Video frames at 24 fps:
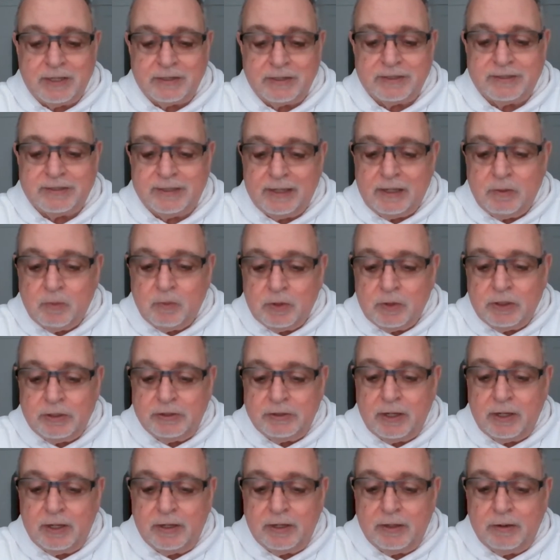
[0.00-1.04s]
was that the city
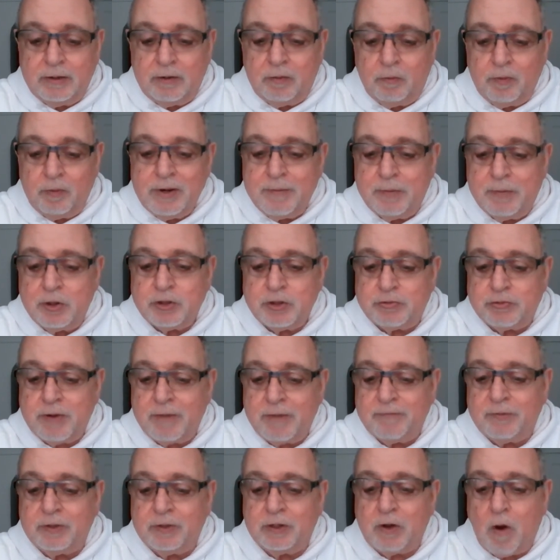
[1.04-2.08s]
would reimburse
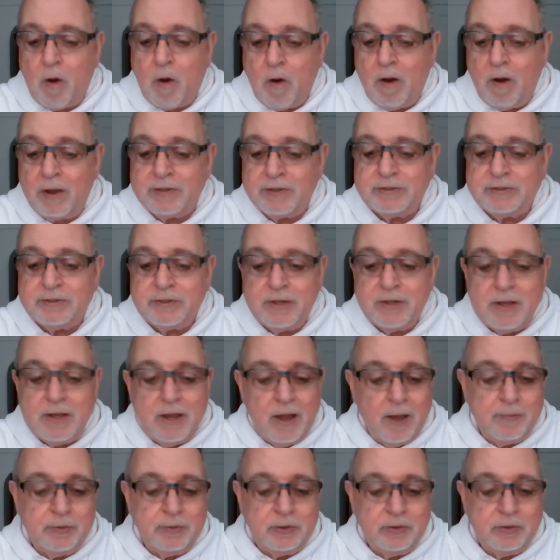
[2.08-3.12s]
Trump for the costs
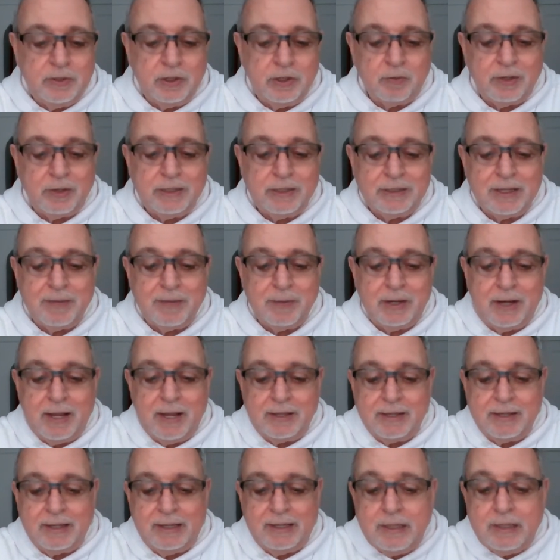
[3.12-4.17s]
up to the agreed limit
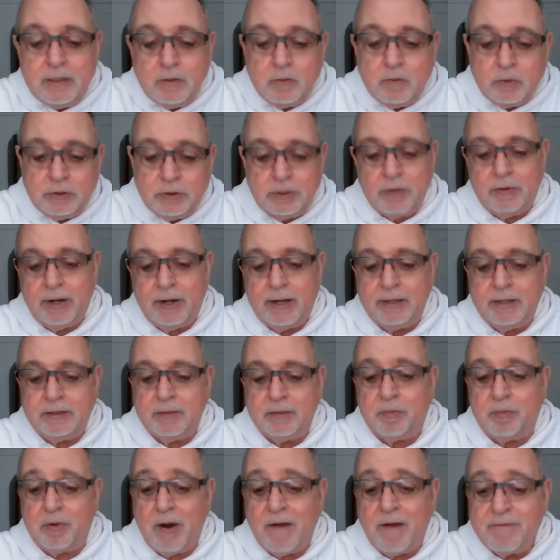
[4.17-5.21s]
and that he would donate
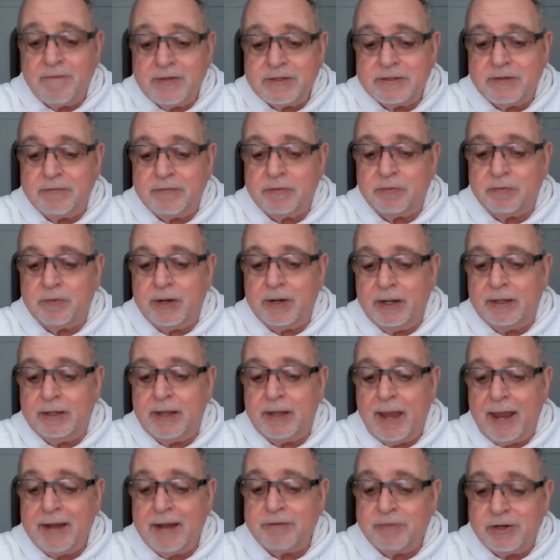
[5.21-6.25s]
the profits of the
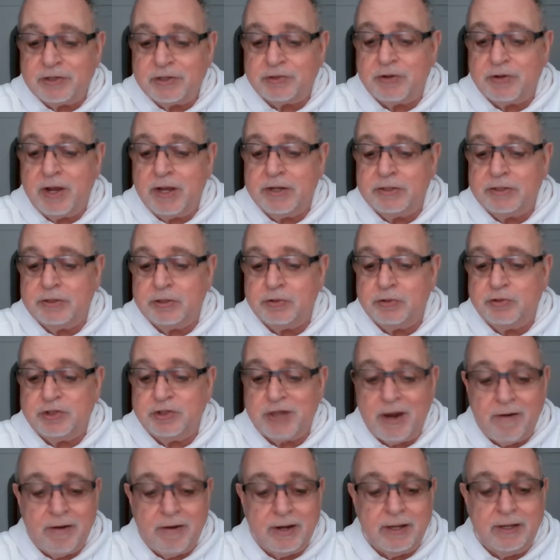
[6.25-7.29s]
rink and restaurant to
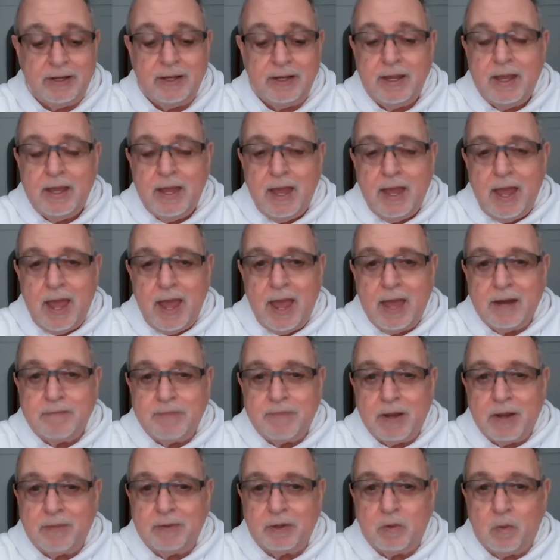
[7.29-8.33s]
charity
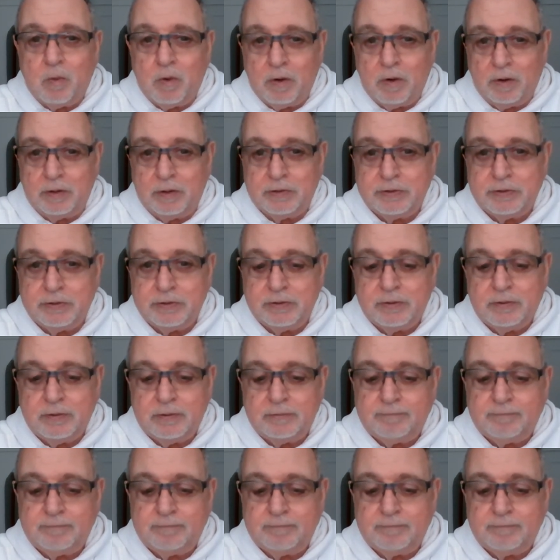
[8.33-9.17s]
and public works.